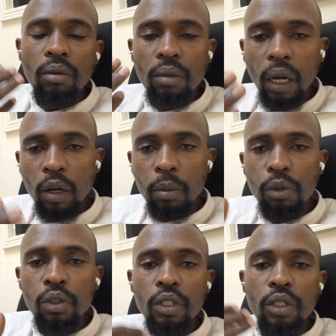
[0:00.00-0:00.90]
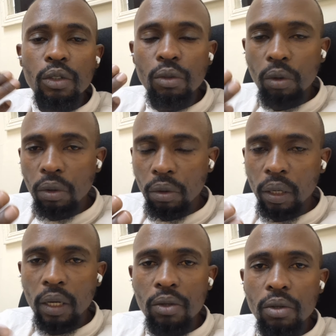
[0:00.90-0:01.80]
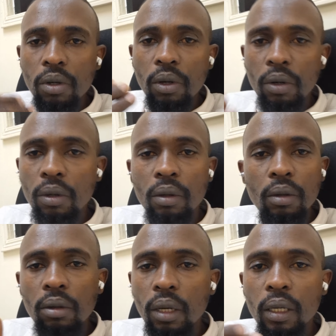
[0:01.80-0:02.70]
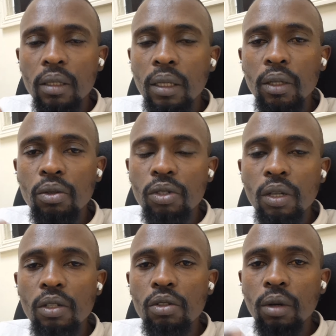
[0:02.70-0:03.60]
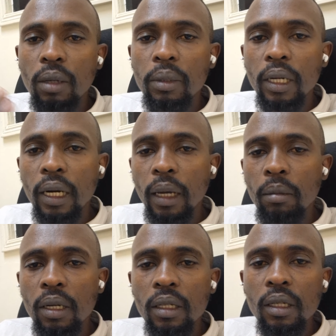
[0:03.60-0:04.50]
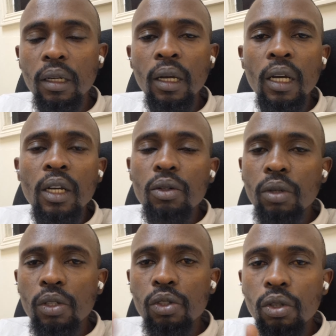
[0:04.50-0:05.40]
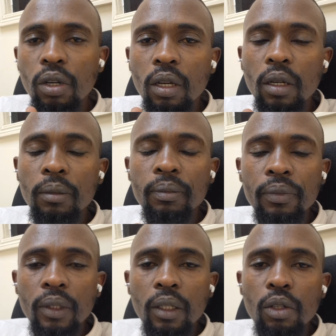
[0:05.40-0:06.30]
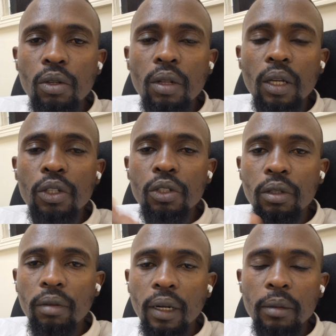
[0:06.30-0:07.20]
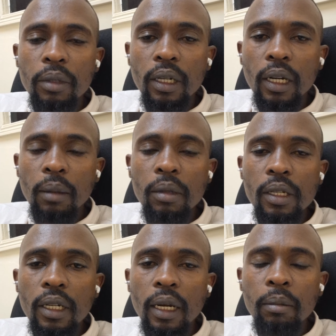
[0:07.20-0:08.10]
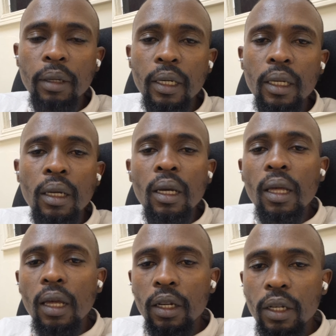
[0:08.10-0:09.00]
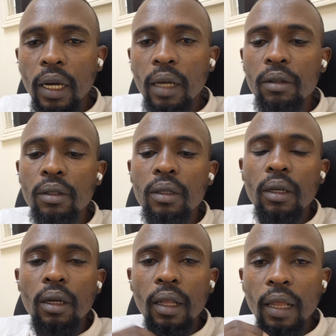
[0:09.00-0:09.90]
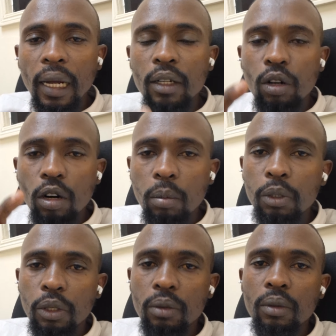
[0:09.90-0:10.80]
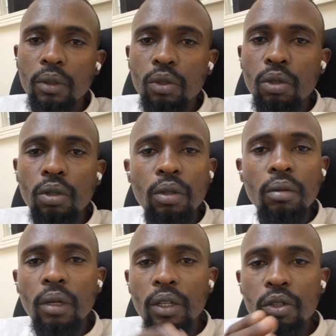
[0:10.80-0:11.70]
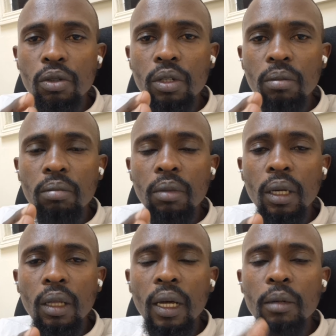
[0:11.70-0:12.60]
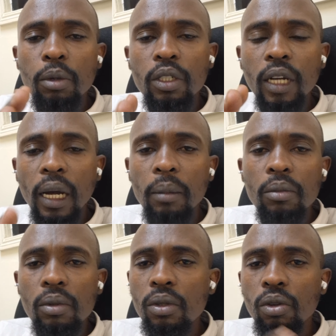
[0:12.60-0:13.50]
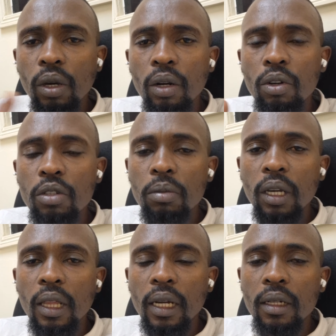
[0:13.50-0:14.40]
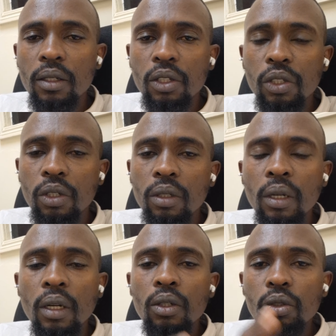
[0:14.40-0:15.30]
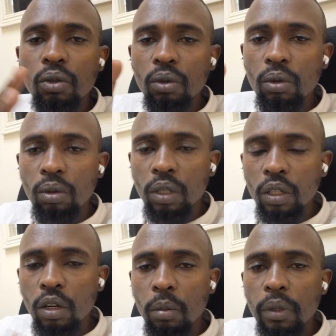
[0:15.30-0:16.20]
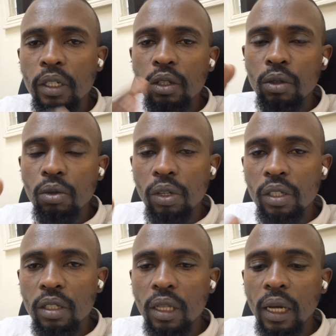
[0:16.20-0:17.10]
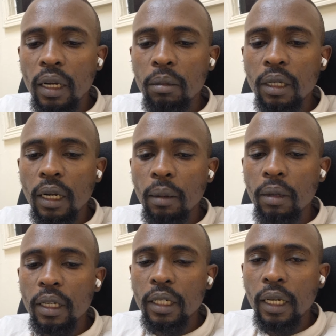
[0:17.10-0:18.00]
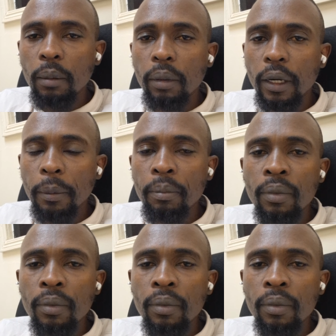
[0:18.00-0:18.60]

an opportunity to grow. As you grow, you can decide to change to a limited liability to enjoy, the issues of a limited liability company. It has that option. So as you make that point comes, you can always make that decision to incorporate or to register a limited liability company.